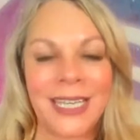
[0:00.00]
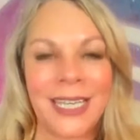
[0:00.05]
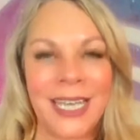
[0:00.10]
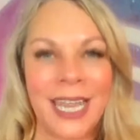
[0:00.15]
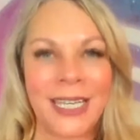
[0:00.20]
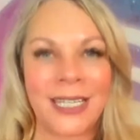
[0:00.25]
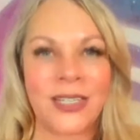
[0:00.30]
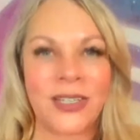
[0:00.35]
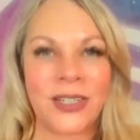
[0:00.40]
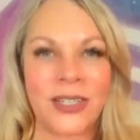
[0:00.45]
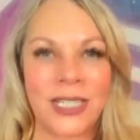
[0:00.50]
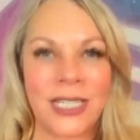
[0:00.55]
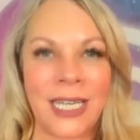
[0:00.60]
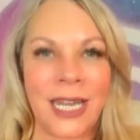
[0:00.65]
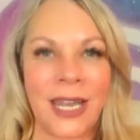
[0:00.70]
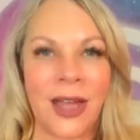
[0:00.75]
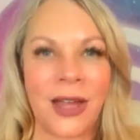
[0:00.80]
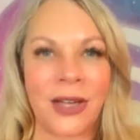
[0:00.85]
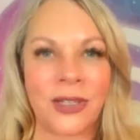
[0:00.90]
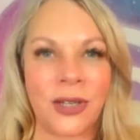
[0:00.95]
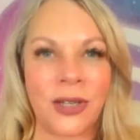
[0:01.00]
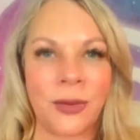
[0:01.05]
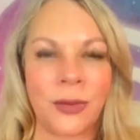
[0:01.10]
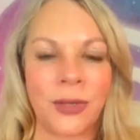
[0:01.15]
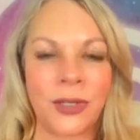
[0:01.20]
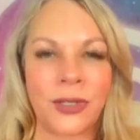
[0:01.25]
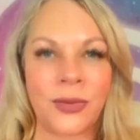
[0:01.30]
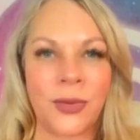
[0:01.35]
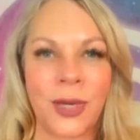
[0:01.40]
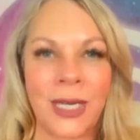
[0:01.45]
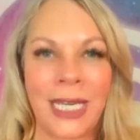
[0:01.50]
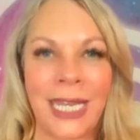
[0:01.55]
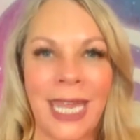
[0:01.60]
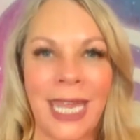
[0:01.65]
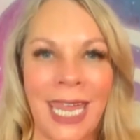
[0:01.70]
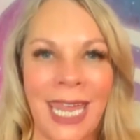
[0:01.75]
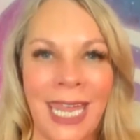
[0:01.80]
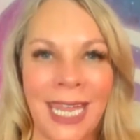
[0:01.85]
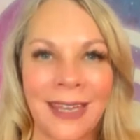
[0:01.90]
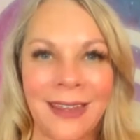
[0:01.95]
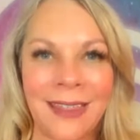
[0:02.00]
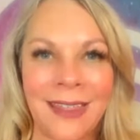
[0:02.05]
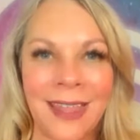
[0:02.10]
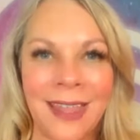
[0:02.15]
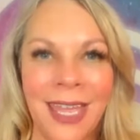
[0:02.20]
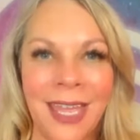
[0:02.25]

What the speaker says: next Thursday, October 28th.